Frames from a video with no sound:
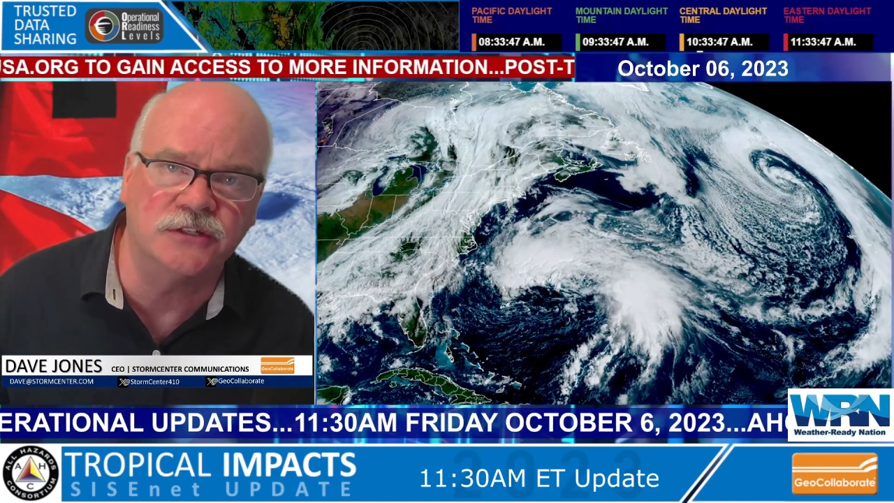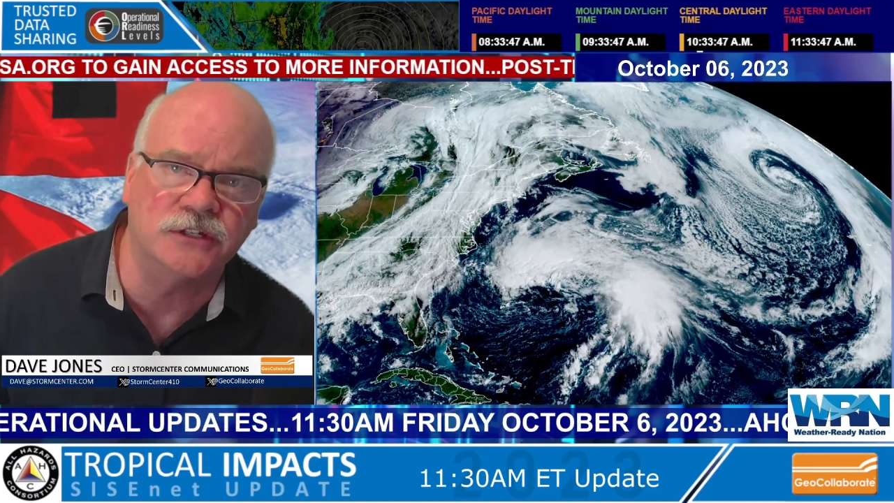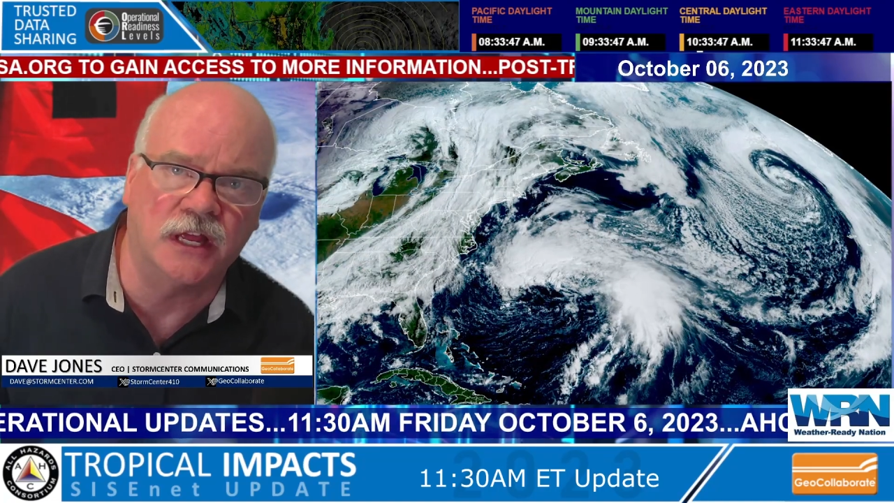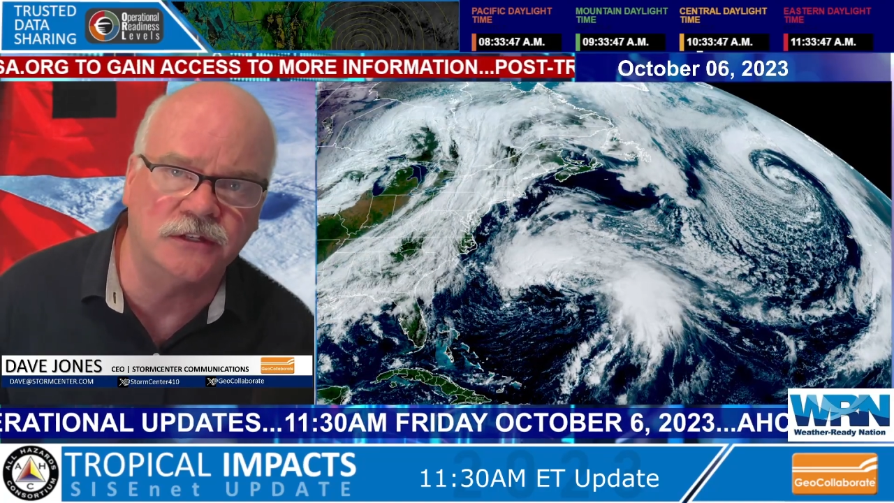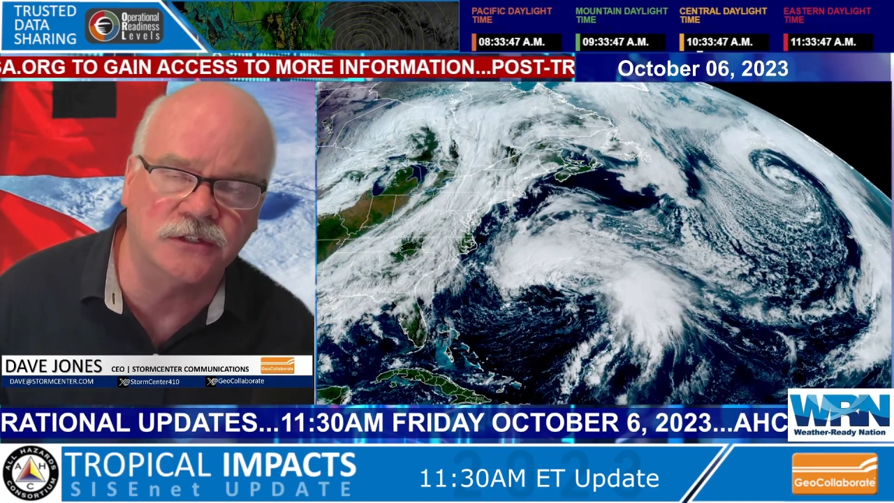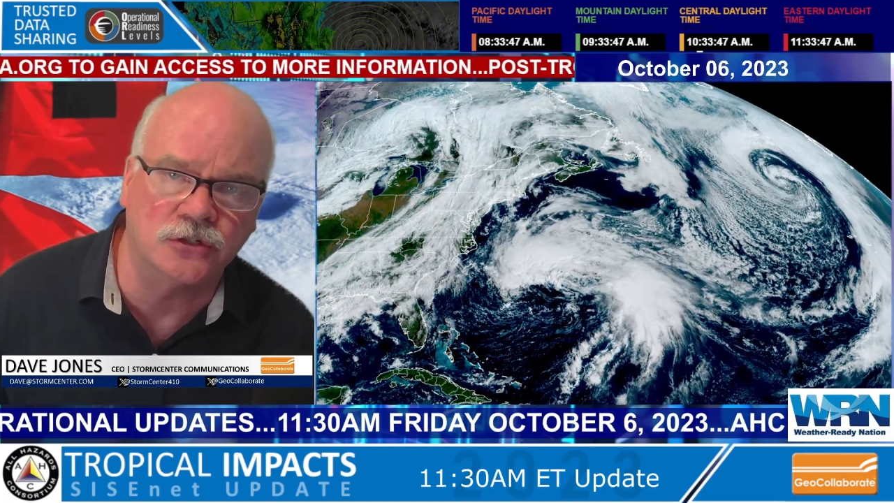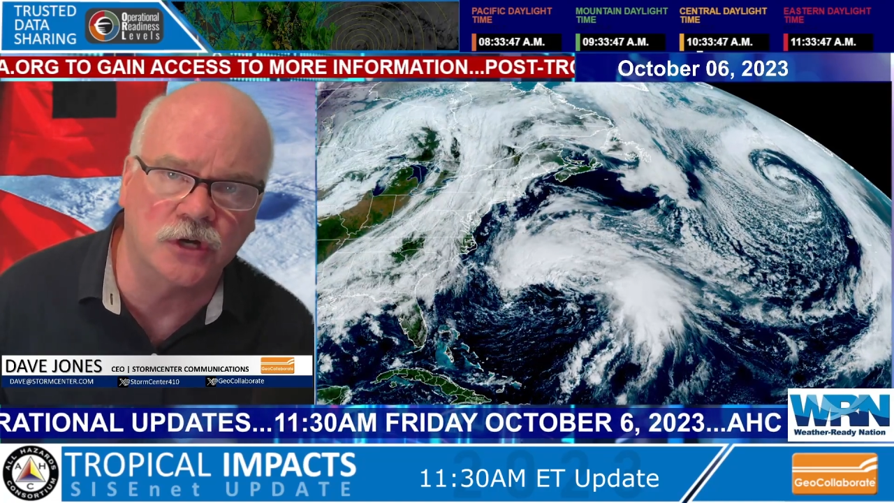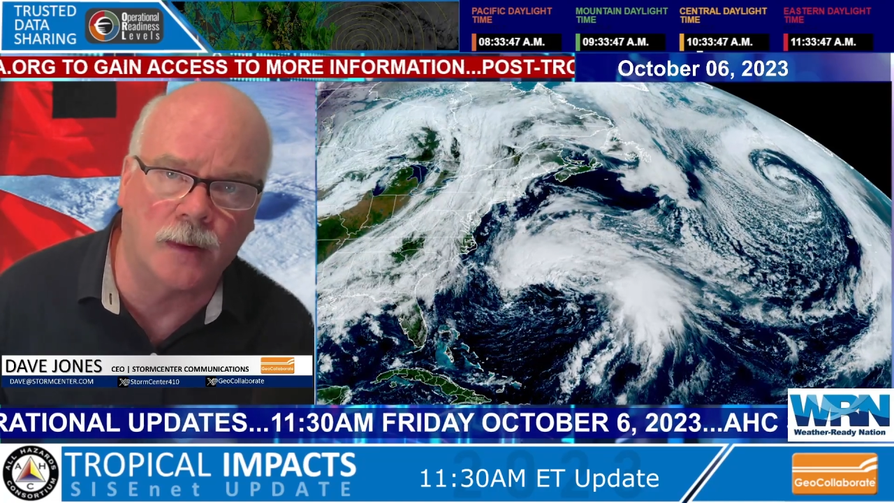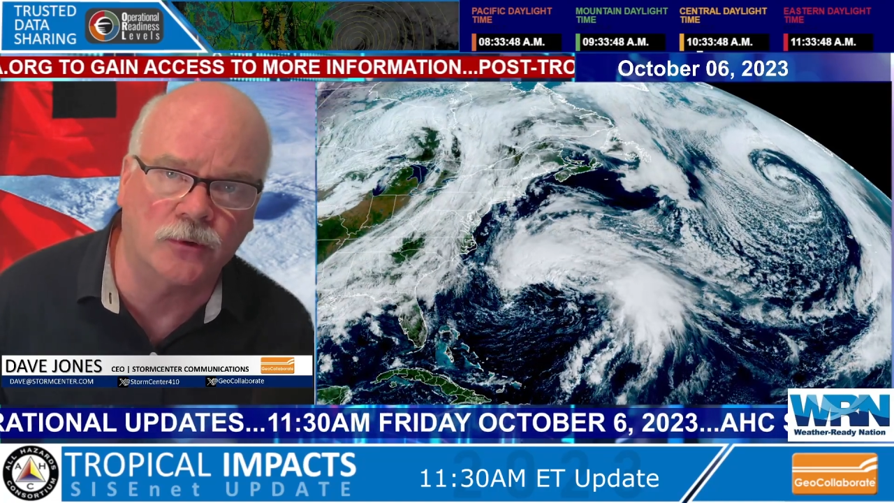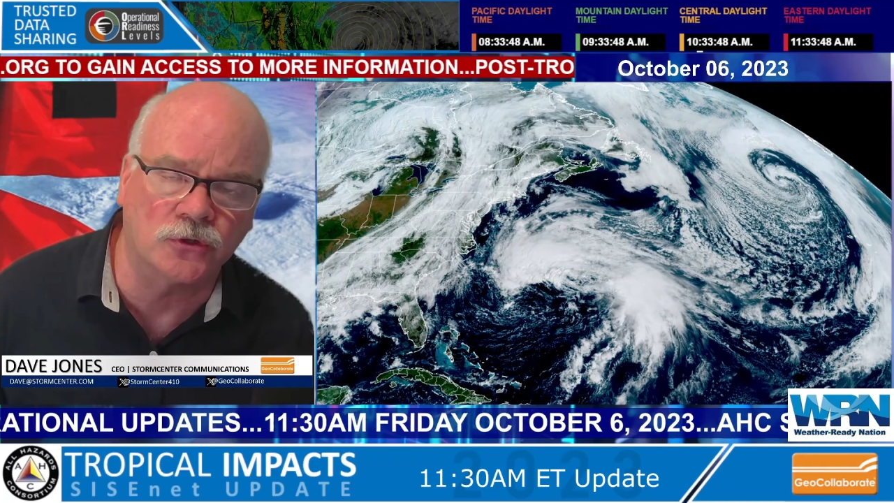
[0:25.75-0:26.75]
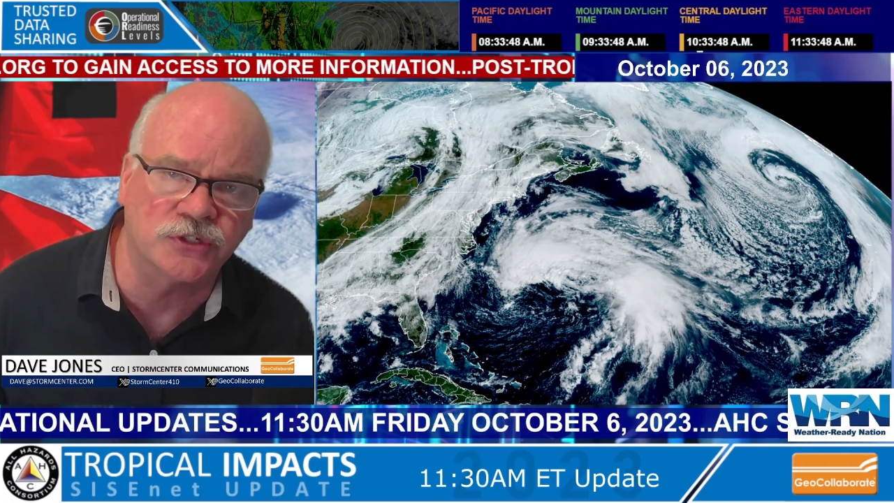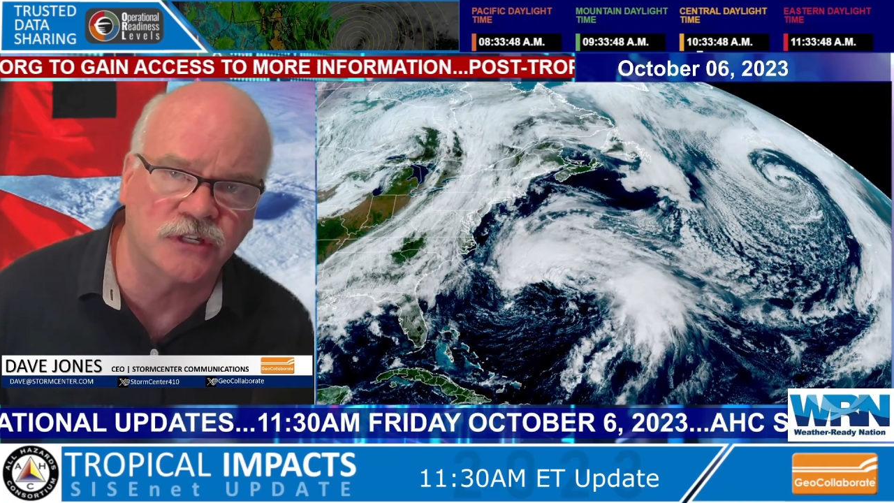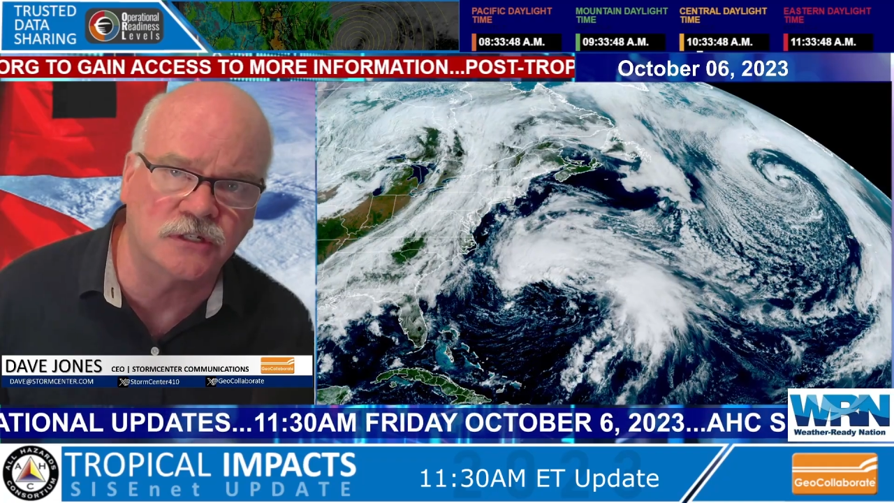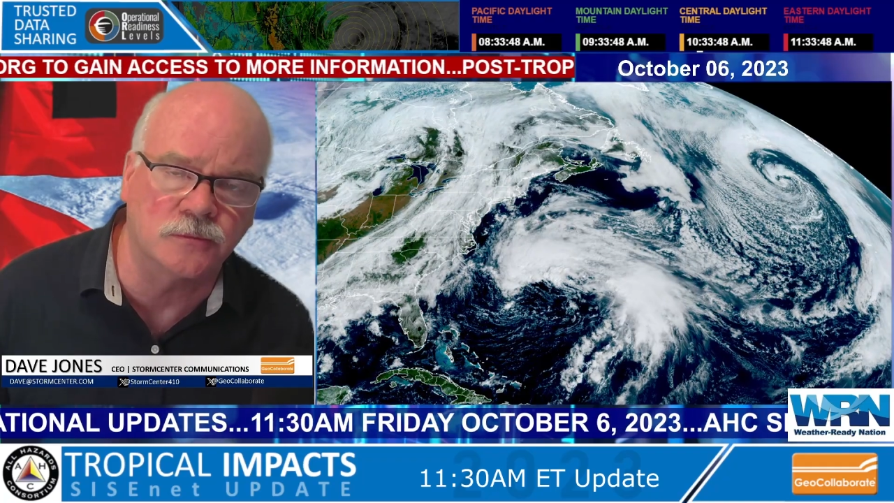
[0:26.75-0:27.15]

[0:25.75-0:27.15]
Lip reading: United States that tropical